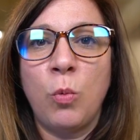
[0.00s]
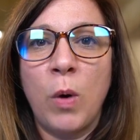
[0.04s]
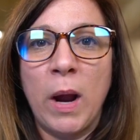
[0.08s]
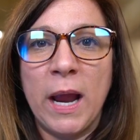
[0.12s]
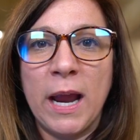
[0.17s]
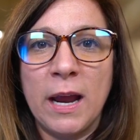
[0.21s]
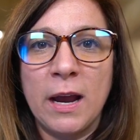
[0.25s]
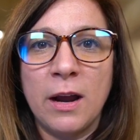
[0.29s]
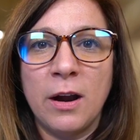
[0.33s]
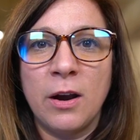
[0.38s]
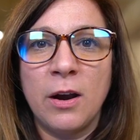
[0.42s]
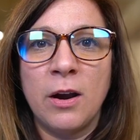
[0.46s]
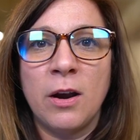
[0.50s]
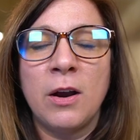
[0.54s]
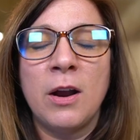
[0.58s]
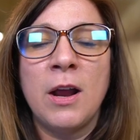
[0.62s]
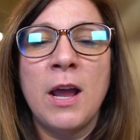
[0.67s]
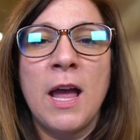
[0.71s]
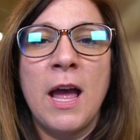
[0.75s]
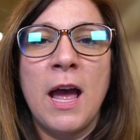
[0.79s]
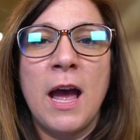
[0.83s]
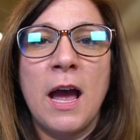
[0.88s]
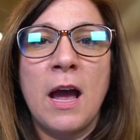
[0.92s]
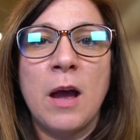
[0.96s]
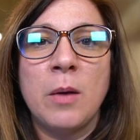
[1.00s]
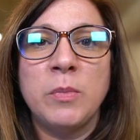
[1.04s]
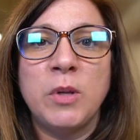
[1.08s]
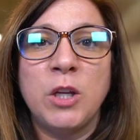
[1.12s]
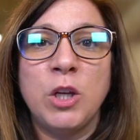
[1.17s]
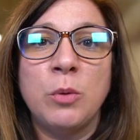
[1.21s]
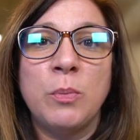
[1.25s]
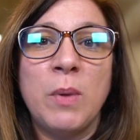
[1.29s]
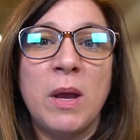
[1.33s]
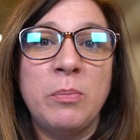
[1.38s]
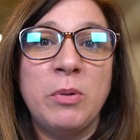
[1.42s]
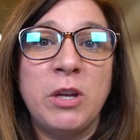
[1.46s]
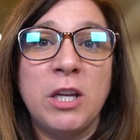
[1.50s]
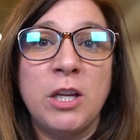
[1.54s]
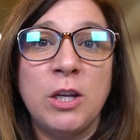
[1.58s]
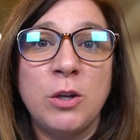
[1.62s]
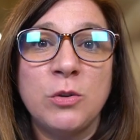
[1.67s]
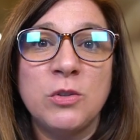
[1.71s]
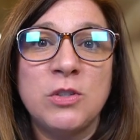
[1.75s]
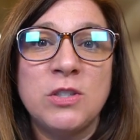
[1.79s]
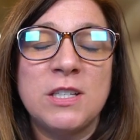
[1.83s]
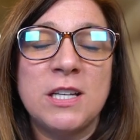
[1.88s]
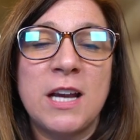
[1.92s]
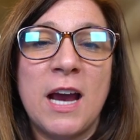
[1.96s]
where um, you may be
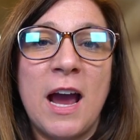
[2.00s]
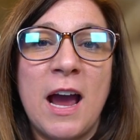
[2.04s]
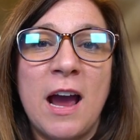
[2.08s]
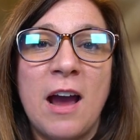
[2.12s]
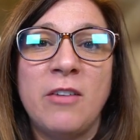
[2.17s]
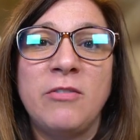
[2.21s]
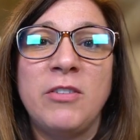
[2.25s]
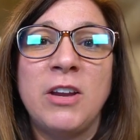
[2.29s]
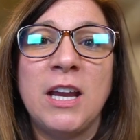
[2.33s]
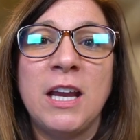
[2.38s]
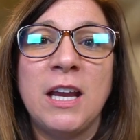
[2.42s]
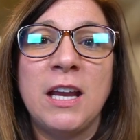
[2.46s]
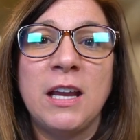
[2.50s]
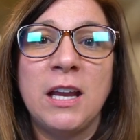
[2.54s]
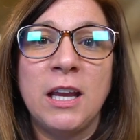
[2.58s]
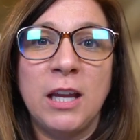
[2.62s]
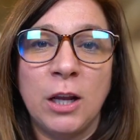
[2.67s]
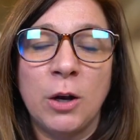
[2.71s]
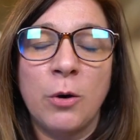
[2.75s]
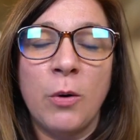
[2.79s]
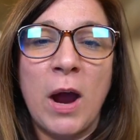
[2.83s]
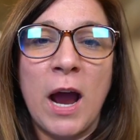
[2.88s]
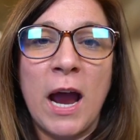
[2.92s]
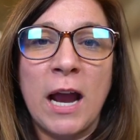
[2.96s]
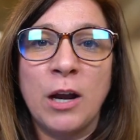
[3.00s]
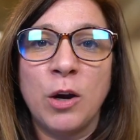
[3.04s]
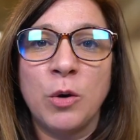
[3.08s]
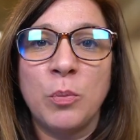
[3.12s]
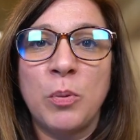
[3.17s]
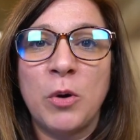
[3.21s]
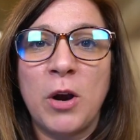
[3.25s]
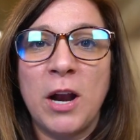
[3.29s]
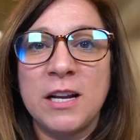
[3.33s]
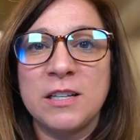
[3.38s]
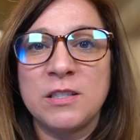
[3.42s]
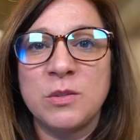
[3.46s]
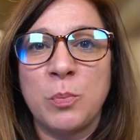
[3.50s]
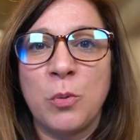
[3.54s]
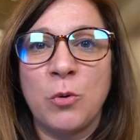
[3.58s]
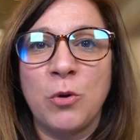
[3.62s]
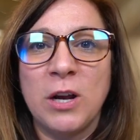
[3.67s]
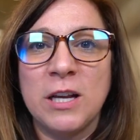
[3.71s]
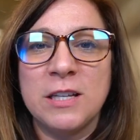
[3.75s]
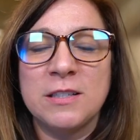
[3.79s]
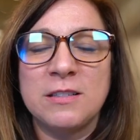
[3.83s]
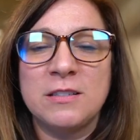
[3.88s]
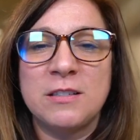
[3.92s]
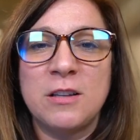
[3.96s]
used to having, you know, higher price
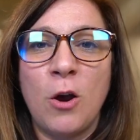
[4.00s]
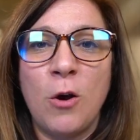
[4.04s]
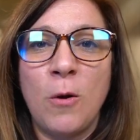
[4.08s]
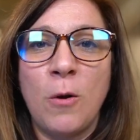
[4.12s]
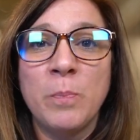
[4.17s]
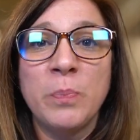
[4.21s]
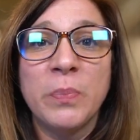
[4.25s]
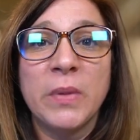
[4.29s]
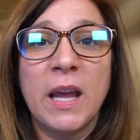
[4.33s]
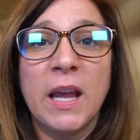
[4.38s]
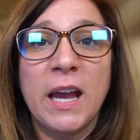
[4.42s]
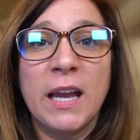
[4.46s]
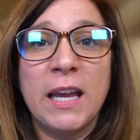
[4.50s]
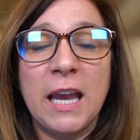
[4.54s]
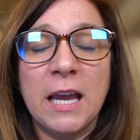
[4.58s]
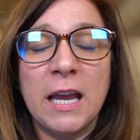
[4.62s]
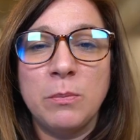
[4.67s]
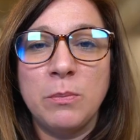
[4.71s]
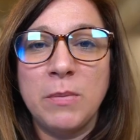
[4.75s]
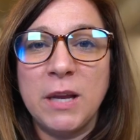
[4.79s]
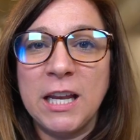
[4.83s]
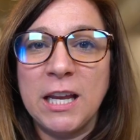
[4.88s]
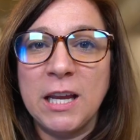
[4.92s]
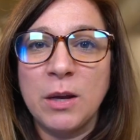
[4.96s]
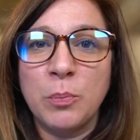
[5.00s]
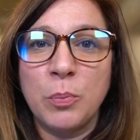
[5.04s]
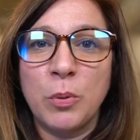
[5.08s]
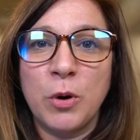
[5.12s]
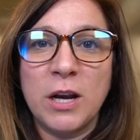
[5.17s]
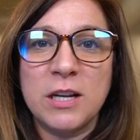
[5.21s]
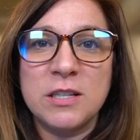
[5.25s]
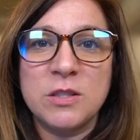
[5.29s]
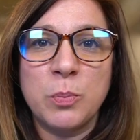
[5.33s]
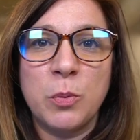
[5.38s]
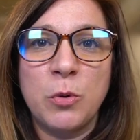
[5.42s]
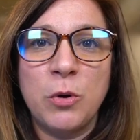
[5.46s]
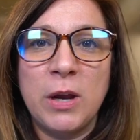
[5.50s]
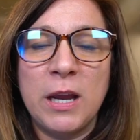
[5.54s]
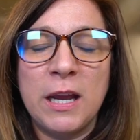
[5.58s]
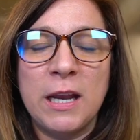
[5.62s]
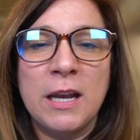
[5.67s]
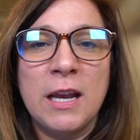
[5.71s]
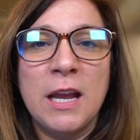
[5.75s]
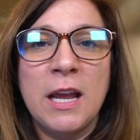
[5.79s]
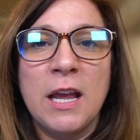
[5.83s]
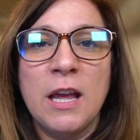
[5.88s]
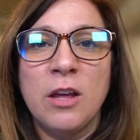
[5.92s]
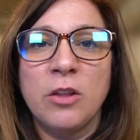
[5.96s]
points. So again, median price
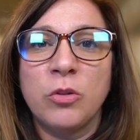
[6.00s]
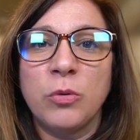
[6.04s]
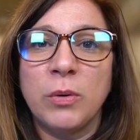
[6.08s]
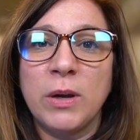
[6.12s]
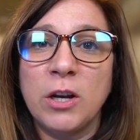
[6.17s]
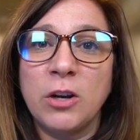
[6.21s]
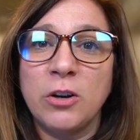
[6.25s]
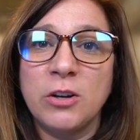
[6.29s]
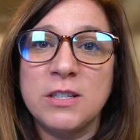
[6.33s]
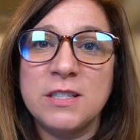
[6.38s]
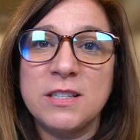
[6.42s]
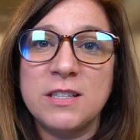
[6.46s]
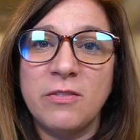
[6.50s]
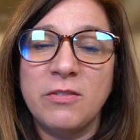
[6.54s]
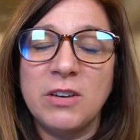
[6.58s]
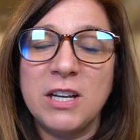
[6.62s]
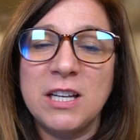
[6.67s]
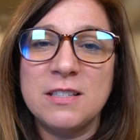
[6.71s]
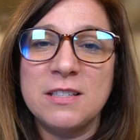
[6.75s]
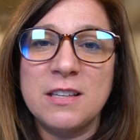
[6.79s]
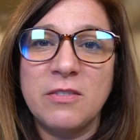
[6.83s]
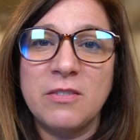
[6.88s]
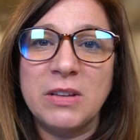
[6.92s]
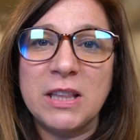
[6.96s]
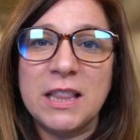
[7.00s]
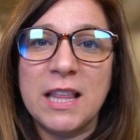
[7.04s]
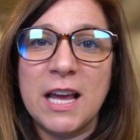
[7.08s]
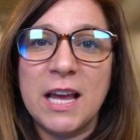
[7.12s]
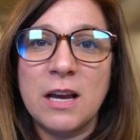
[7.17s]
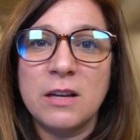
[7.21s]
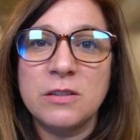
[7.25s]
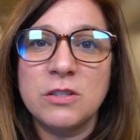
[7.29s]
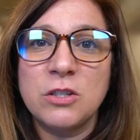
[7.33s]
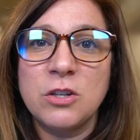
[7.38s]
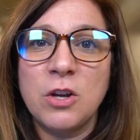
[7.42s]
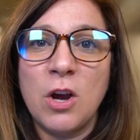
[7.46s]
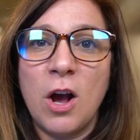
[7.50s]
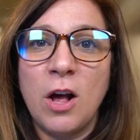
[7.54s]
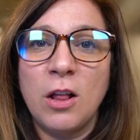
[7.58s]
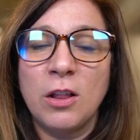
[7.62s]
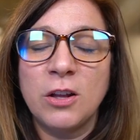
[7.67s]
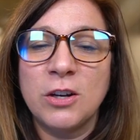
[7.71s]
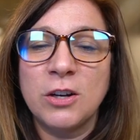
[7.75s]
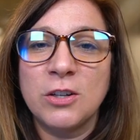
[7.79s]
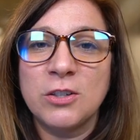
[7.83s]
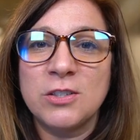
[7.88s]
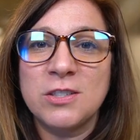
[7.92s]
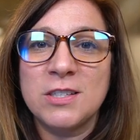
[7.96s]
point,
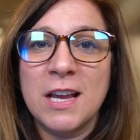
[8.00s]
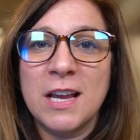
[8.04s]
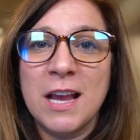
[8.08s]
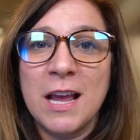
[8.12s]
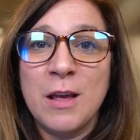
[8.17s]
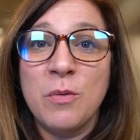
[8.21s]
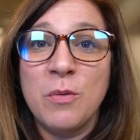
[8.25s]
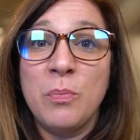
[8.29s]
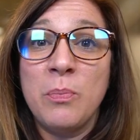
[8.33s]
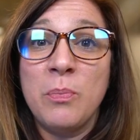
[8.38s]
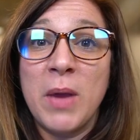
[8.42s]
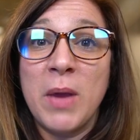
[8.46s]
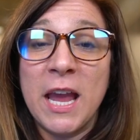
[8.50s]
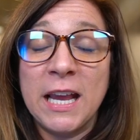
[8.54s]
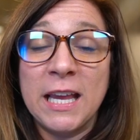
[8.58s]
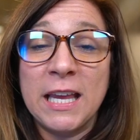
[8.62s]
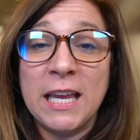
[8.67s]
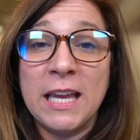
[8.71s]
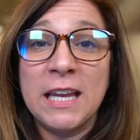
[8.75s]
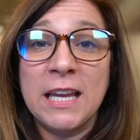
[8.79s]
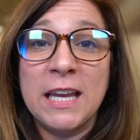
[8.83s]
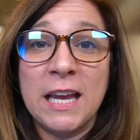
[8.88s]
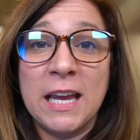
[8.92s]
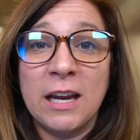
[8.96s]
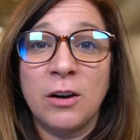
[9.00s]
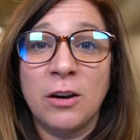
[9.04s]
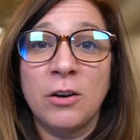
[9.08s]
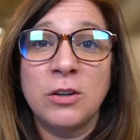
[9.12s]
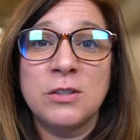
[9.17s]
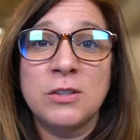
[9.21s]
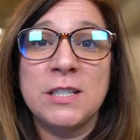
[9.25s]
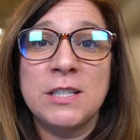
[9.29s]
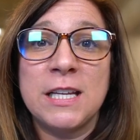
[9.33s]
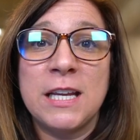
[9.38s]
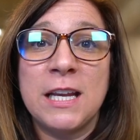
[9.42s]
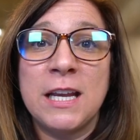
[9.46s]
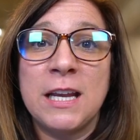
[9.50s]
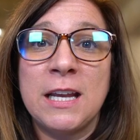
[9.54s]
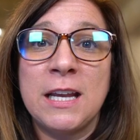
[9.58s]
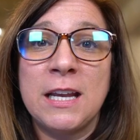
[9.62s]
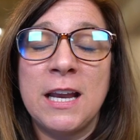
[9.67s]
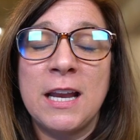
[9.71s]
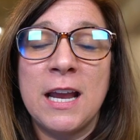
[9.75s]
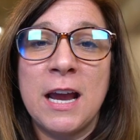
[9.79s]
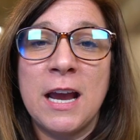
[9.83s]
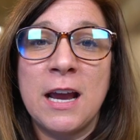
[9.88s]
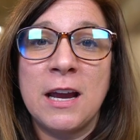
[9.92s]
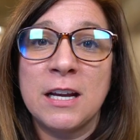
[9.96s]
$377,000, making
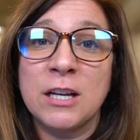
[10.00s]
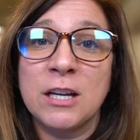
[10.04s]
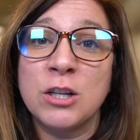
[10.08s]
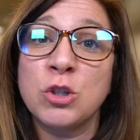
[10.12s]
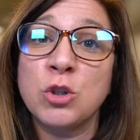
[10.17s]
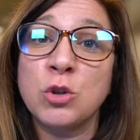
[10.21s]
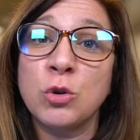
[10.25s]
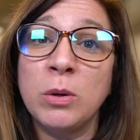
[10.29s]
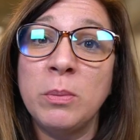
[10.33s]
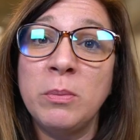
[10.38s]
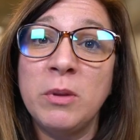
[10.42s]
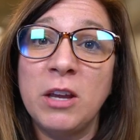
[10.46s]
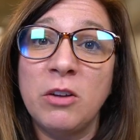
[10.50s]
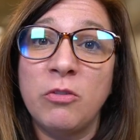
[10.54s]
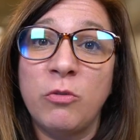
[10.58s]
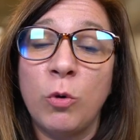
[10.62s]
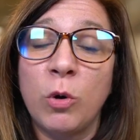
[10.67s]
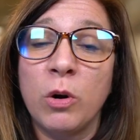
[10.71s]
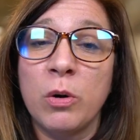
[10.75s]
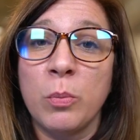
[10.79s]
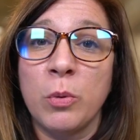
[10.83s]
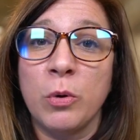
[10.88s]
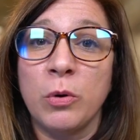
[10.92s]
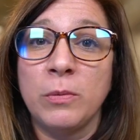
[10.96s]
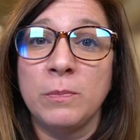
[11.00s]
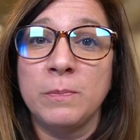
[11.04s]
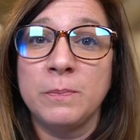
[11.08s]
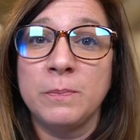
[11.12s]
Carrollton uh, extremely affordable.